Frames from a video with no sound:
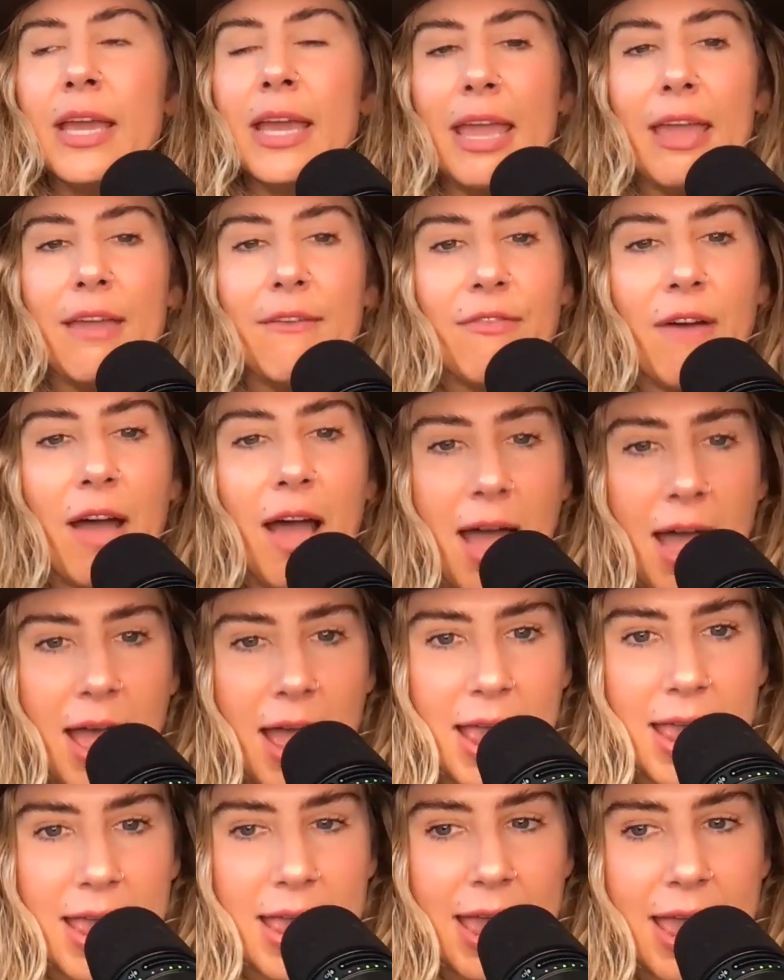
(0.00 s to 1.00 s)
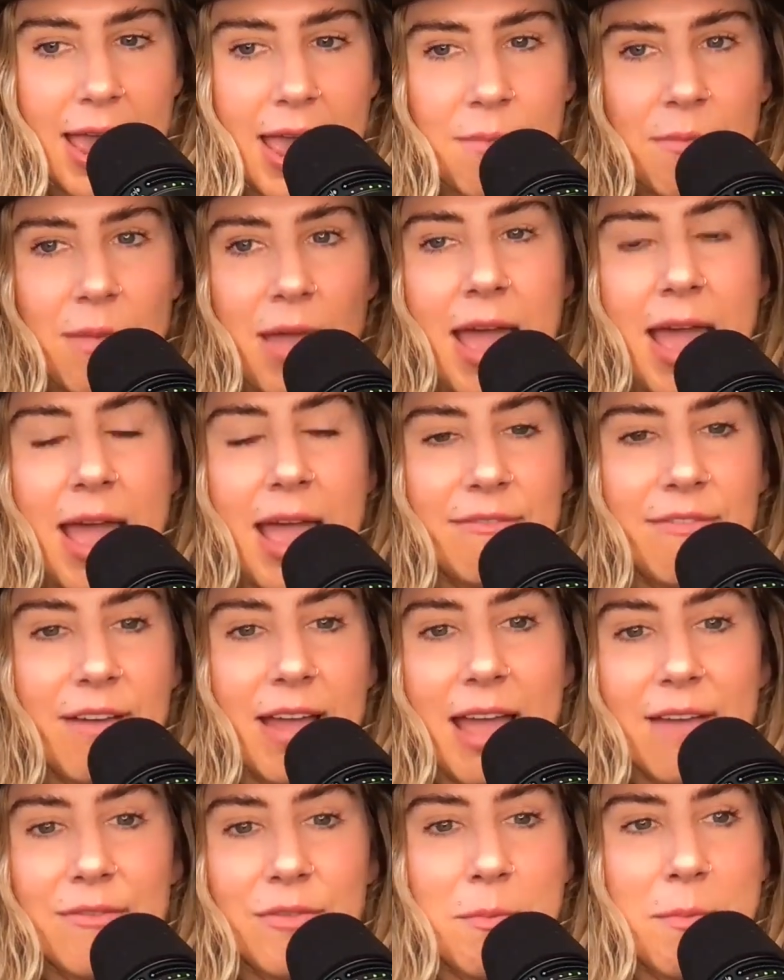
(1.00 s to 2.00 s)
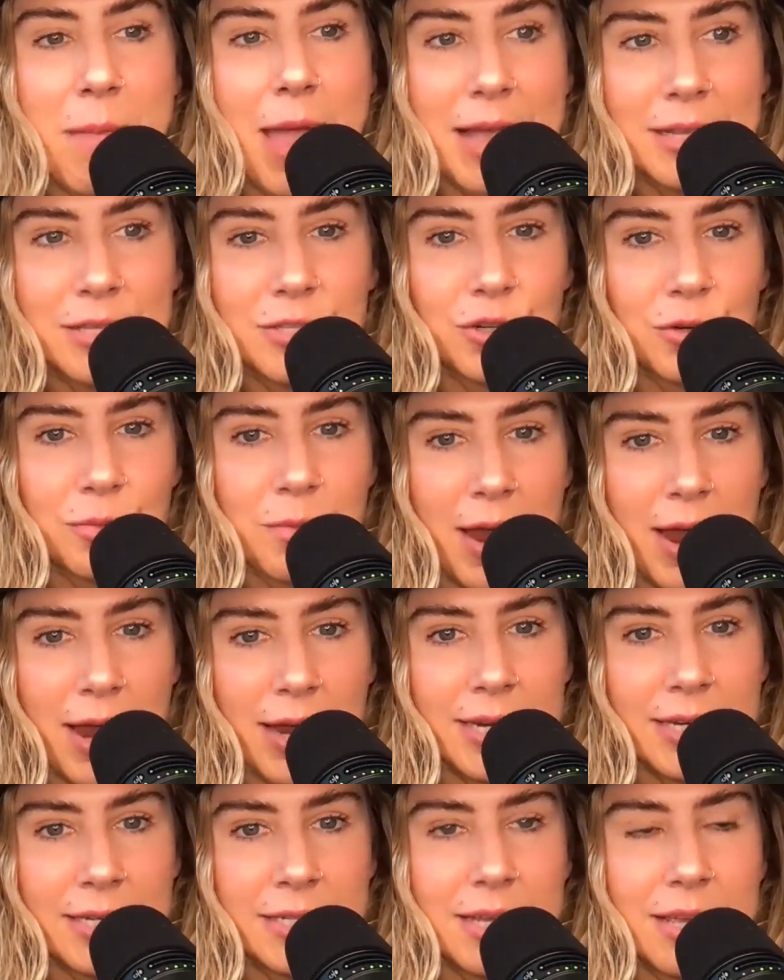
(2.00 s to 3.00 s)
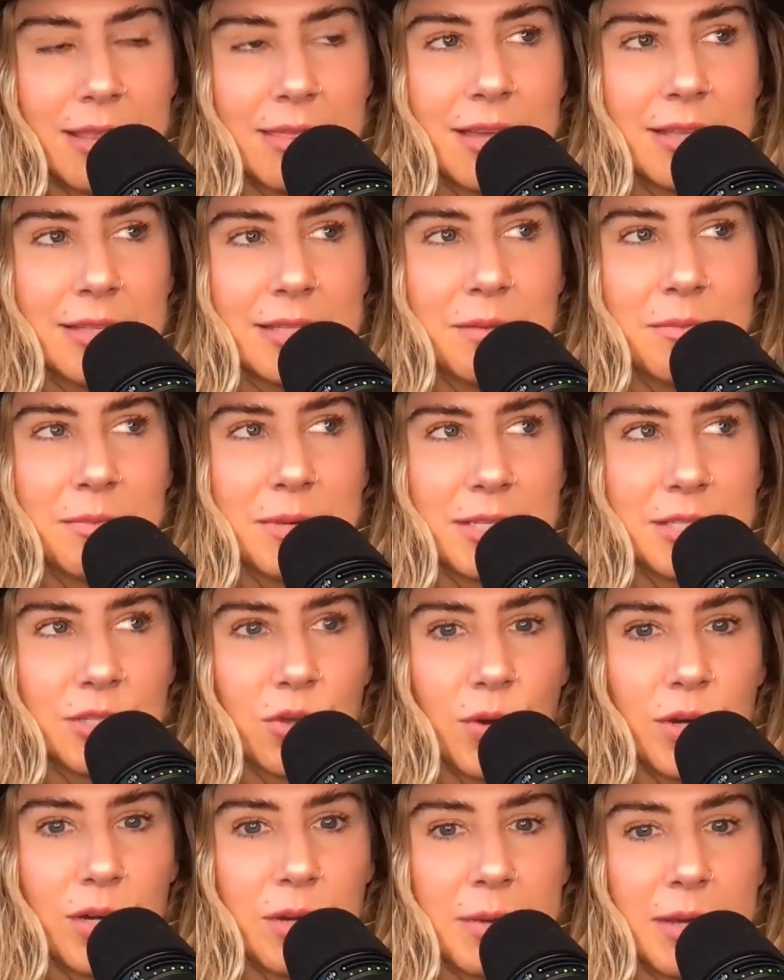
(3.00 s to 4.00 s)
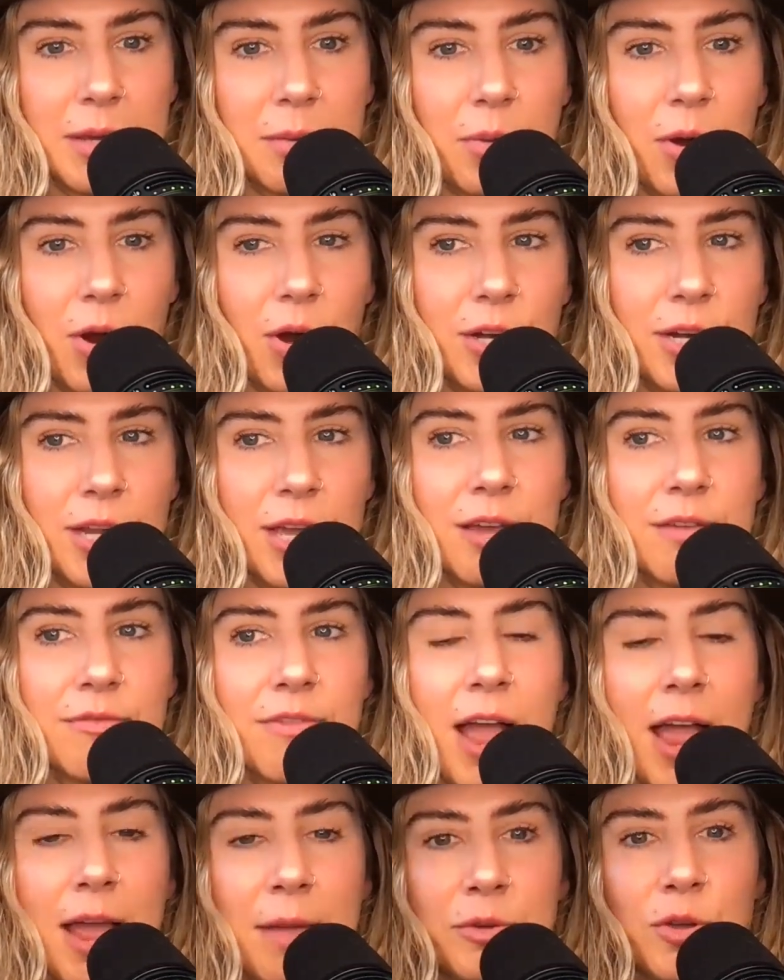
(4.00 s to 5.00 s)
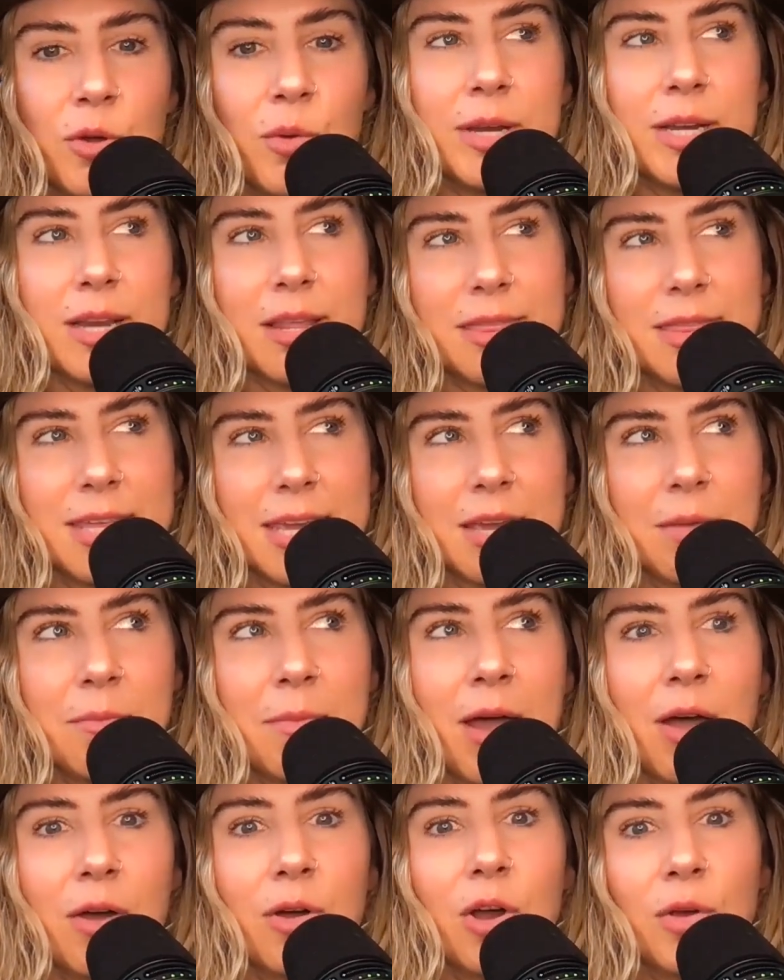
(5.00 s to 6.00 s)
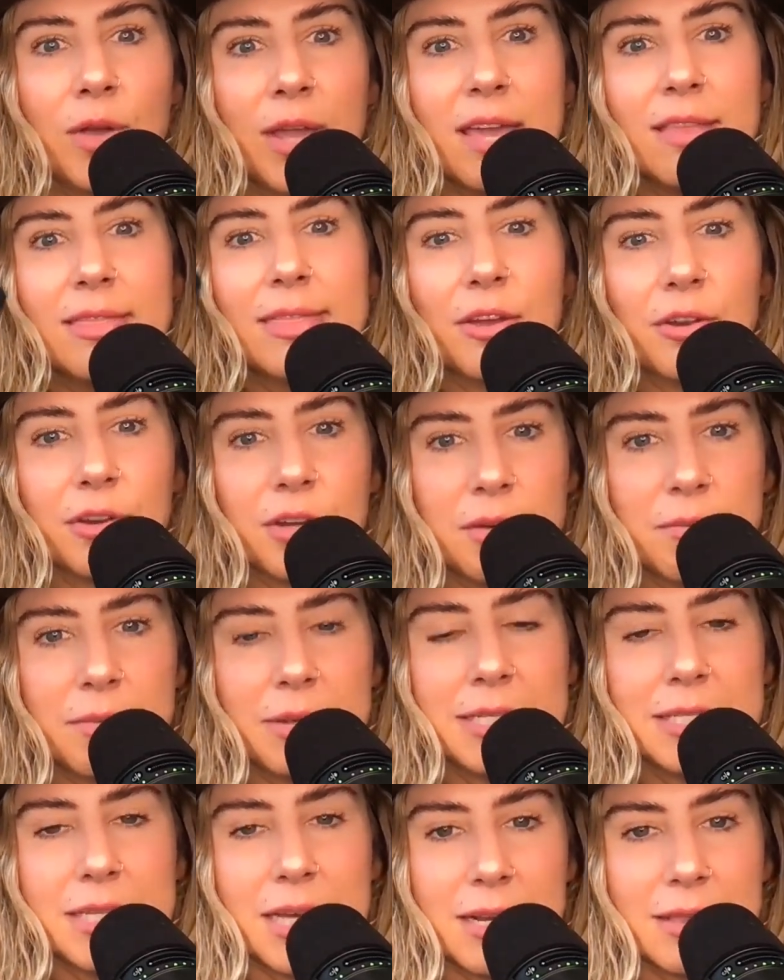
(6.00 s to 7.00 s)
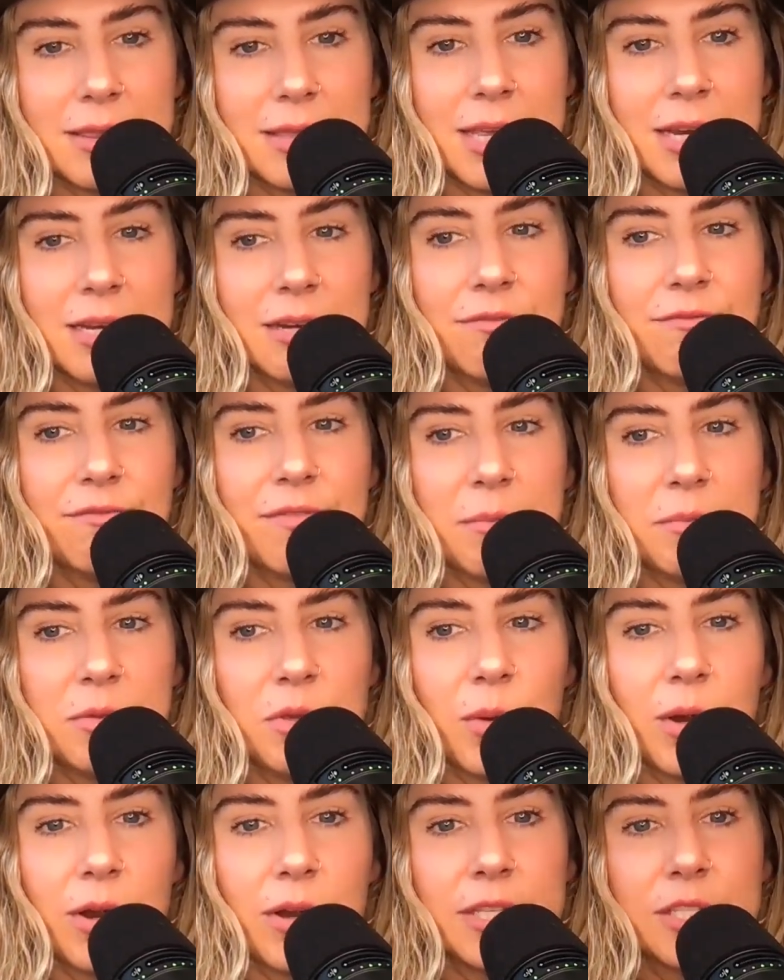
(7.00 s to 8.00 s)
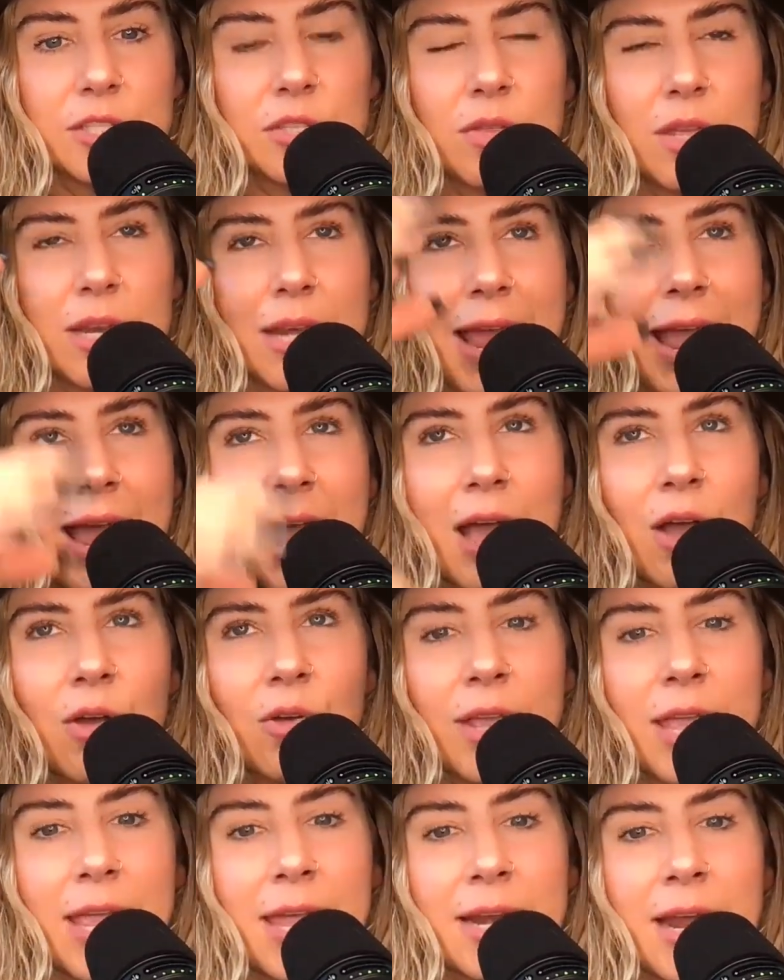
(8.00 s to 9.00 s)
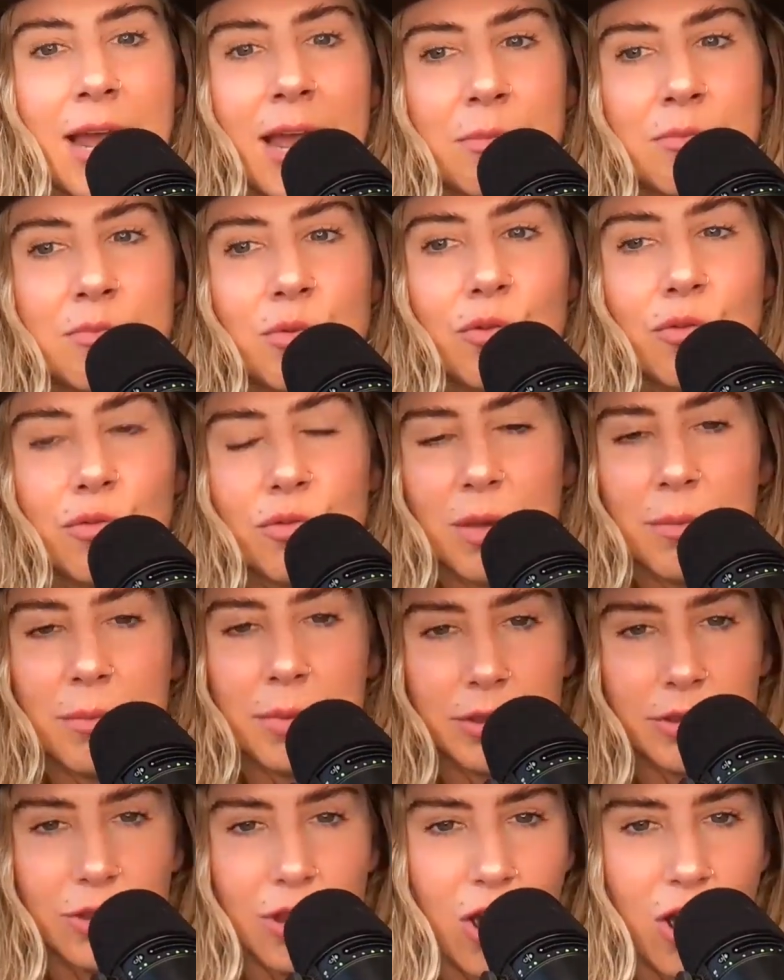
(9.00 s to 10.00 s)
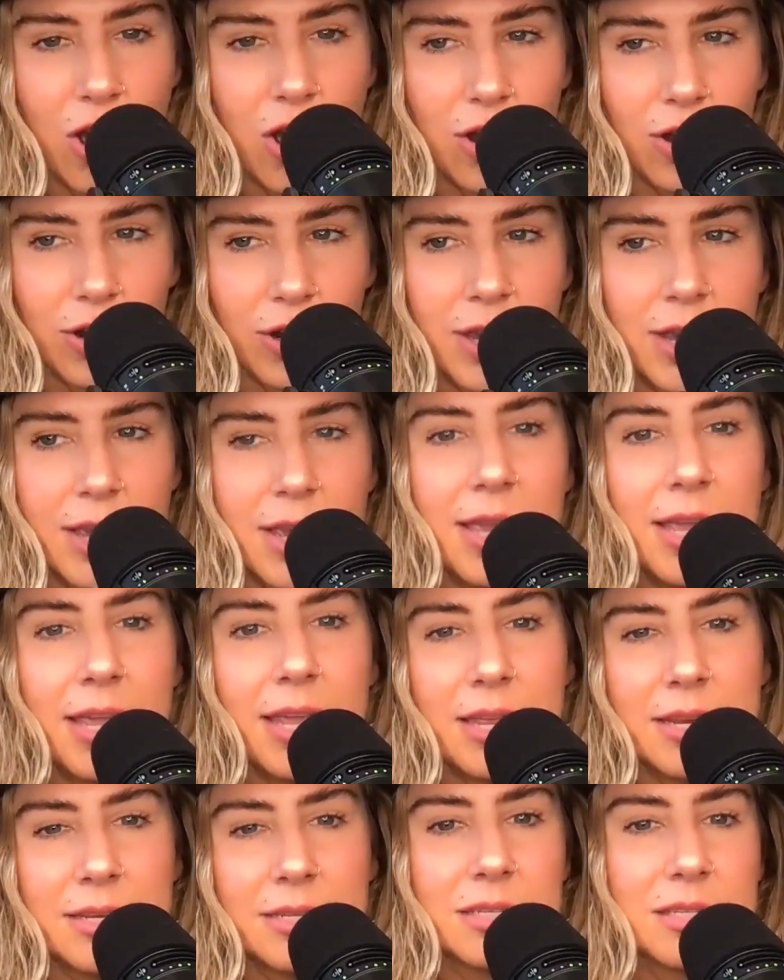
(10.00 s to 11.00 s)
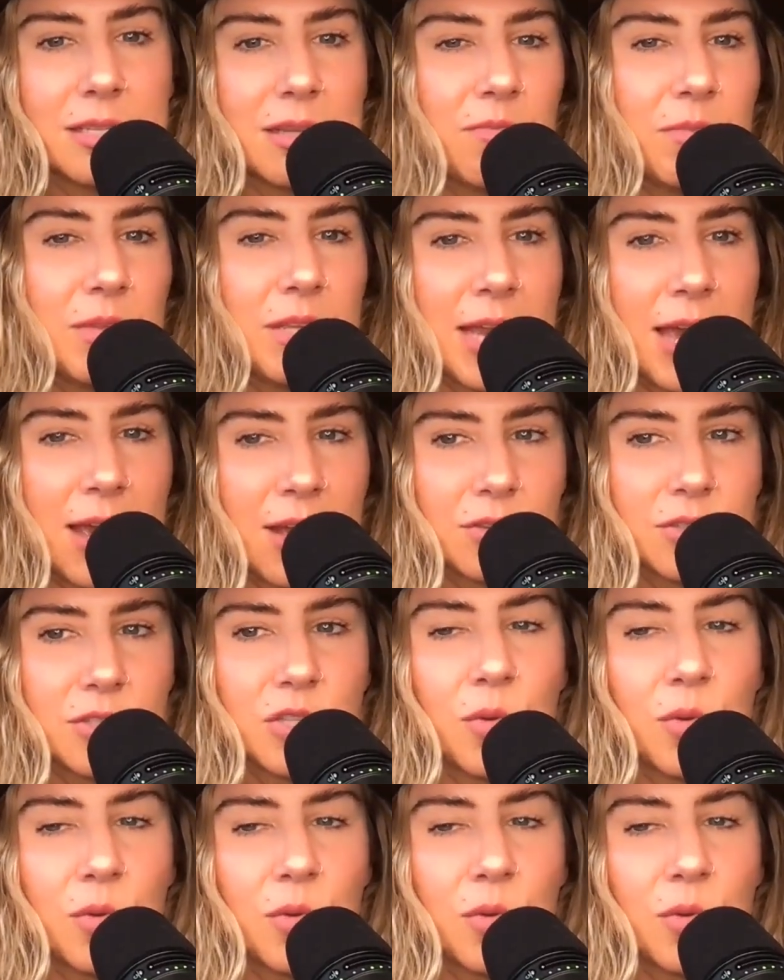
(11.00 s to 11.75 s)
if I am if I have a mastermind that somebody's going to be a part of, I'm going to think about okay, they're going to be done at the end of February, so then how can I move them along into something else?